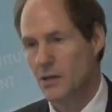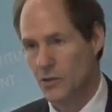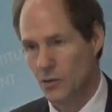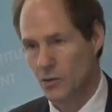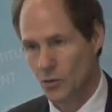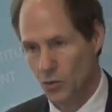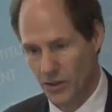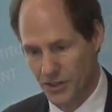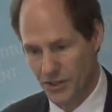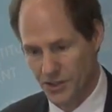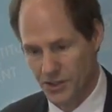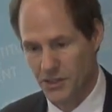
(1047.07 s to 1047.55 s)

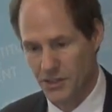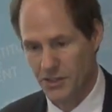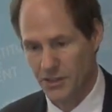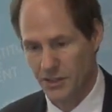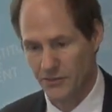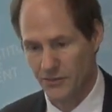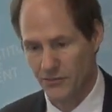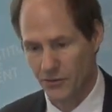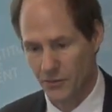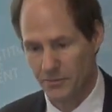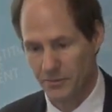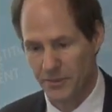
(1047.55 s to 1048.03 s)
going to
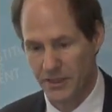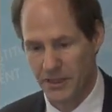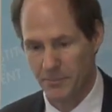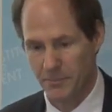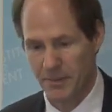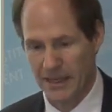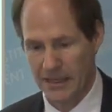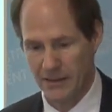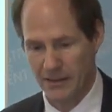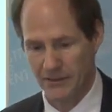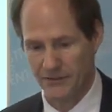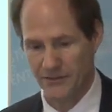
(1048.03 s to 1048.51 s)
deliver big
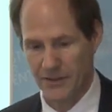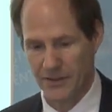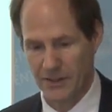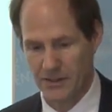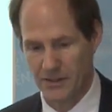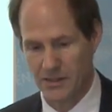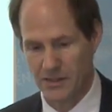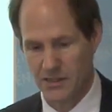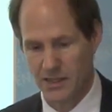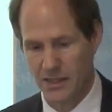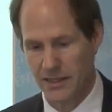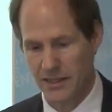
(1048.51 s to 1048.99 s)

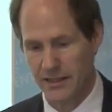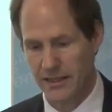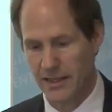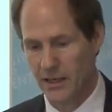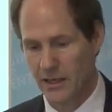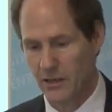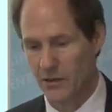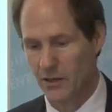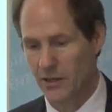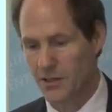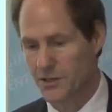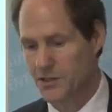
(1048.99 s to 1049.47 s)
benefits. In
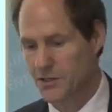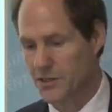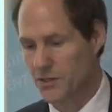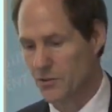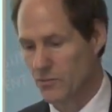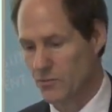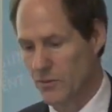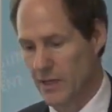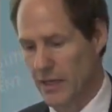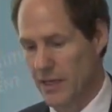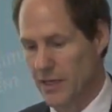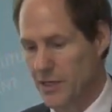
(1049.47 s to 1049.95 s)
areas that
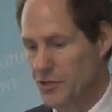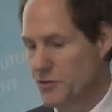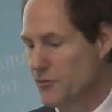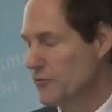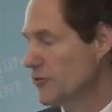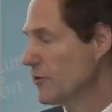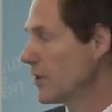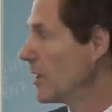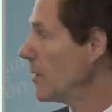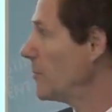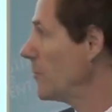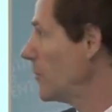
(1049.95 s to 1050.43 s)
range
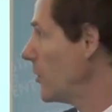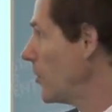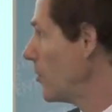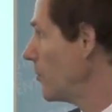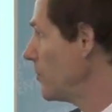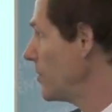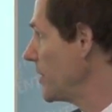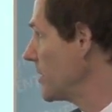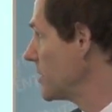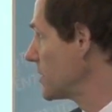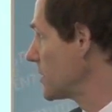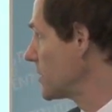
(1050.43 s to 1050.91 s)
from
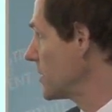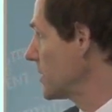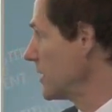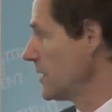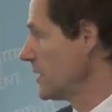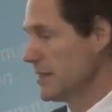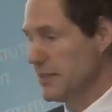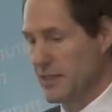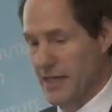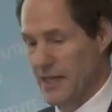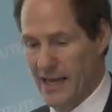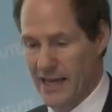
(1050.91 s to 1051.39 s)

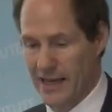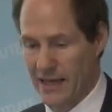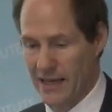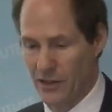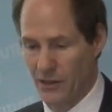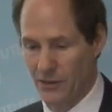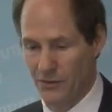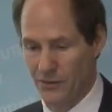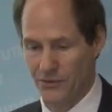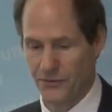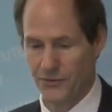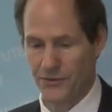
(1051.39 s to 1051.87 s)
obesity to
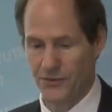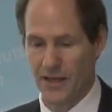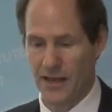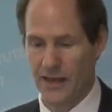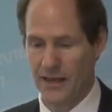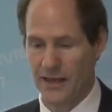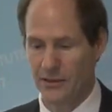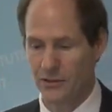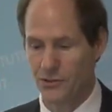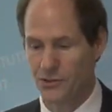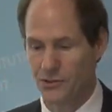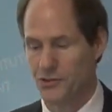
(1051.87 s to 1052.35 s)
health to
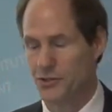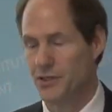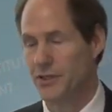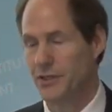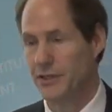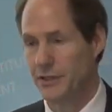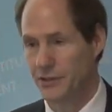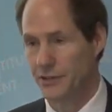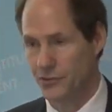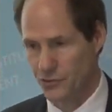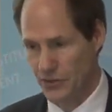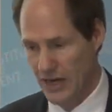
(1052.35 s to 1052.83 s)

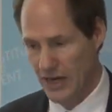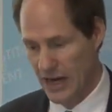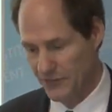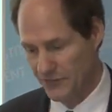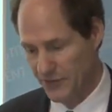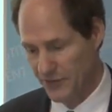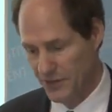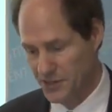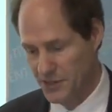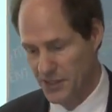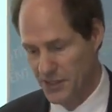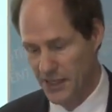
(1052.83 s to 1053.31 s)
energy,
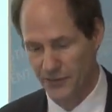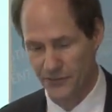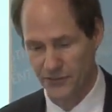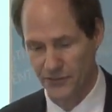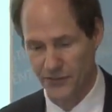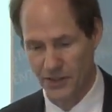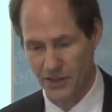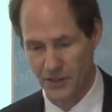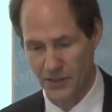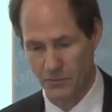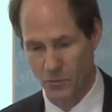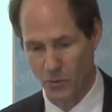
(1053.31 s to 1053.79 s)
traffic
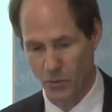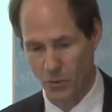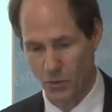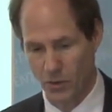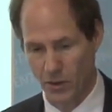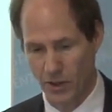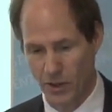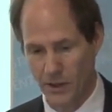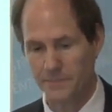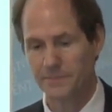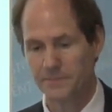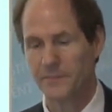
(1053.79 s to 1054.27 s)
safety, and
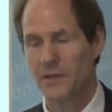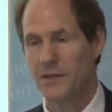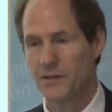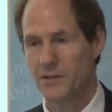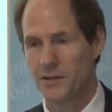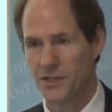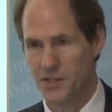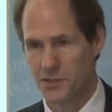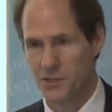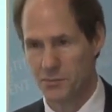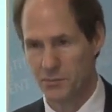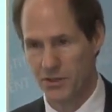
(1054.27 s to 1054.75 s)
more,
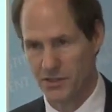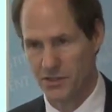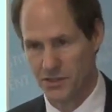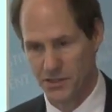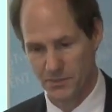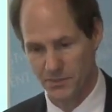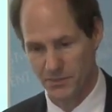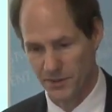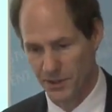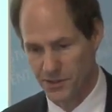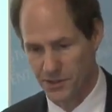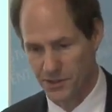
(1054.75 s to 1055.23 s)
these
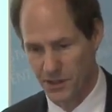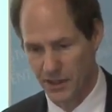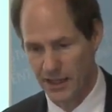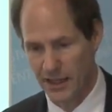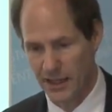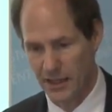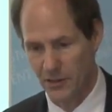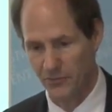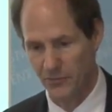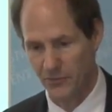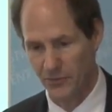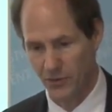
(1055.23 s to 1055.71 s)
principles are
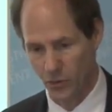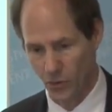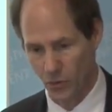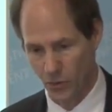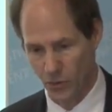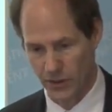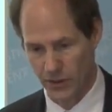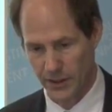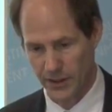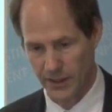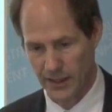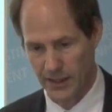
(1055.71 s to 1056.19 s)
helpful
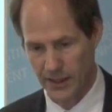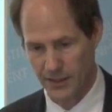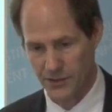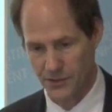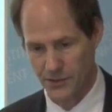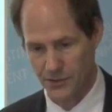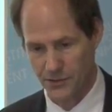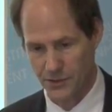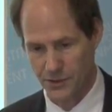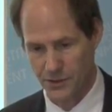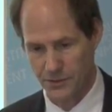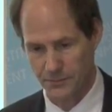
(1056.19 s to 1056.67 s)

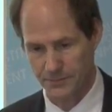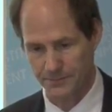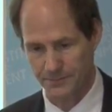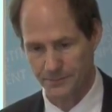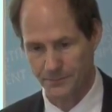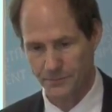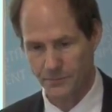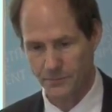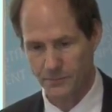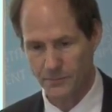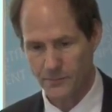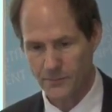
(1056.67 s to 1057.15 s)
organizers.
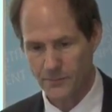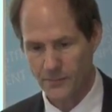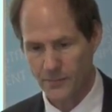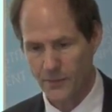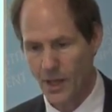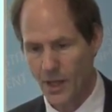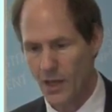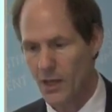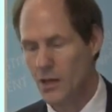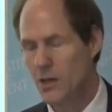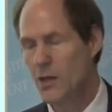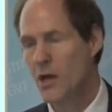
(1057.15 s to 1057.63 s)

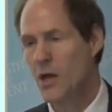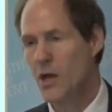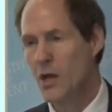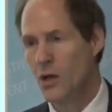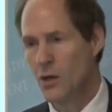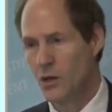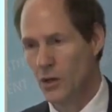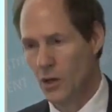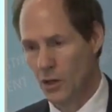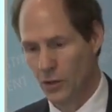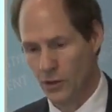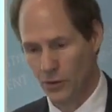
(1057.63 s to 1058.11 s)

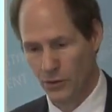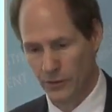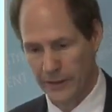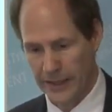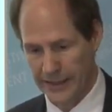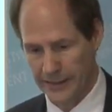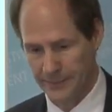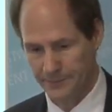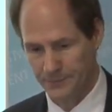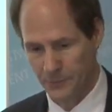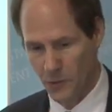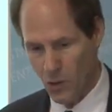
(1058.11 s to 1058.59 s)

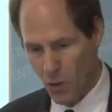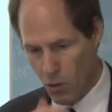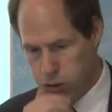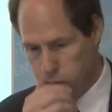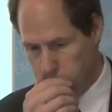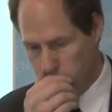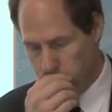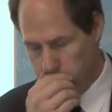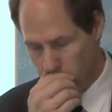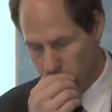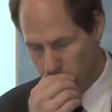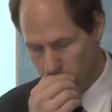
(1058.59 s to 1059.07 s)
Okay,
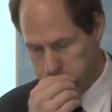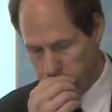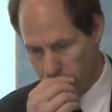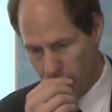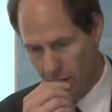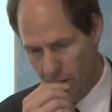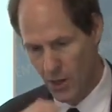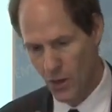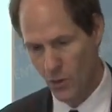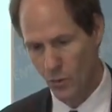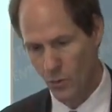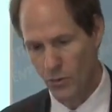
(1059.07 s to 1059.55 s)

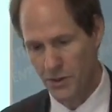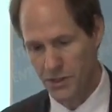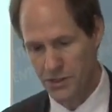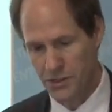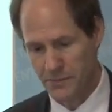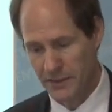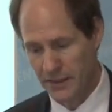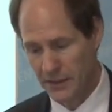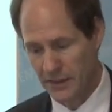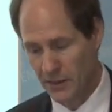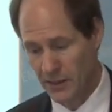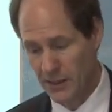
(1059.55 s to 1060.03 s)
we
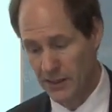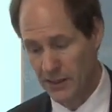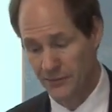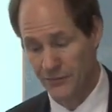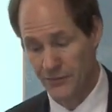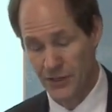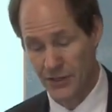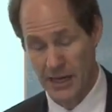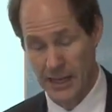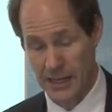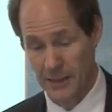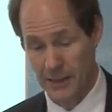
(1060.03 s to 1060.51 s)
spent a lot of
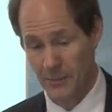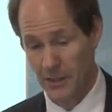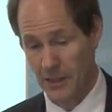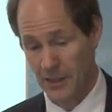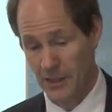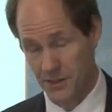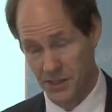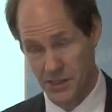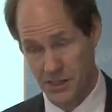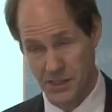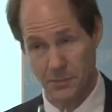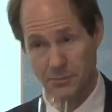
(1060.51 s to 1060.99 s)
time
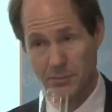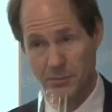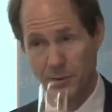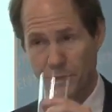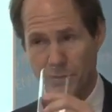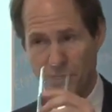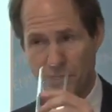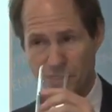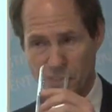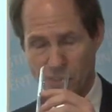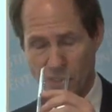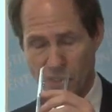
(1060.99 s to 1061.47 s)
on simple
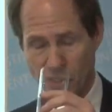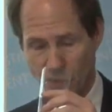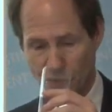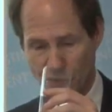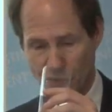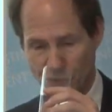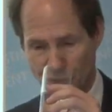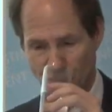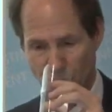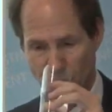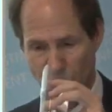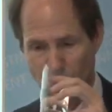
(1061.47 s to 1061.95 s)

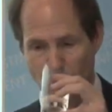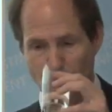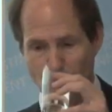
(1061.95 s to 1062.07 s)
disclosure